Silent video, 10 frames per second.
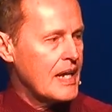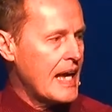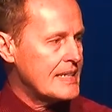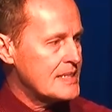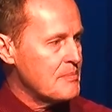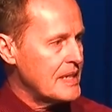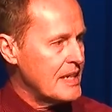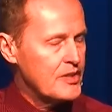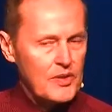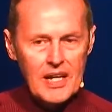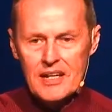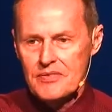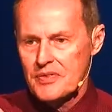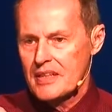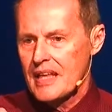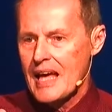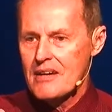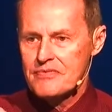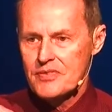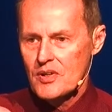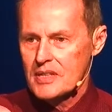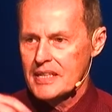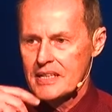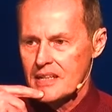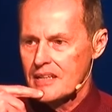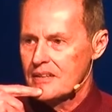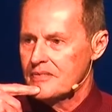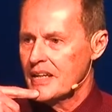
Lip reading: had somebody in your life and they have fallen in love